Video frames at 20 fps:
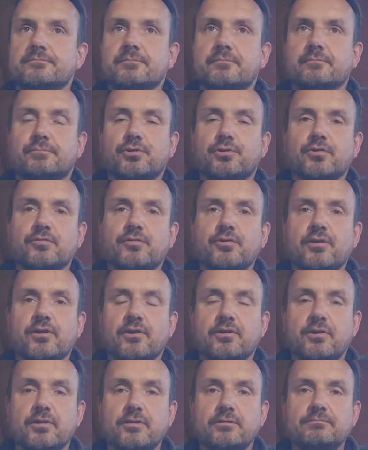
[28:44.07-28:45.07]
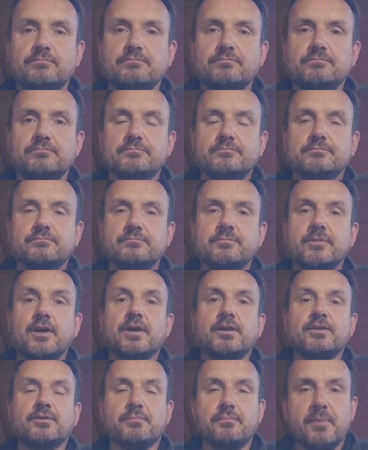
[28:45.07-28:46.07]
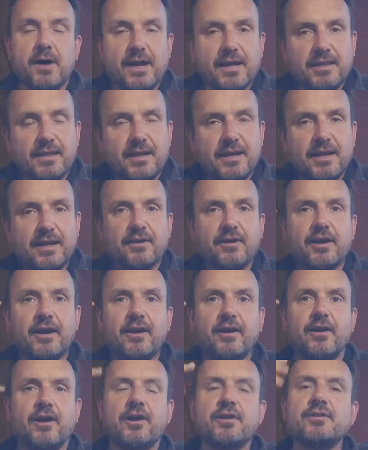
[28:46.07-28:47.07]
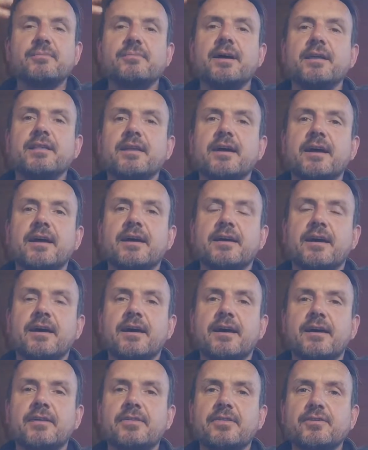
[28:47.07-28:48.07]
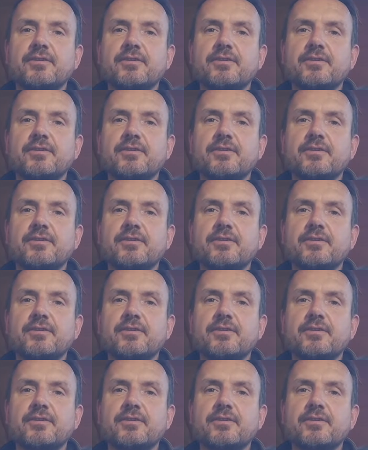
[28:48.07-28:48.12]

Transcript: beautiful girl. You might like her hair, or you might like her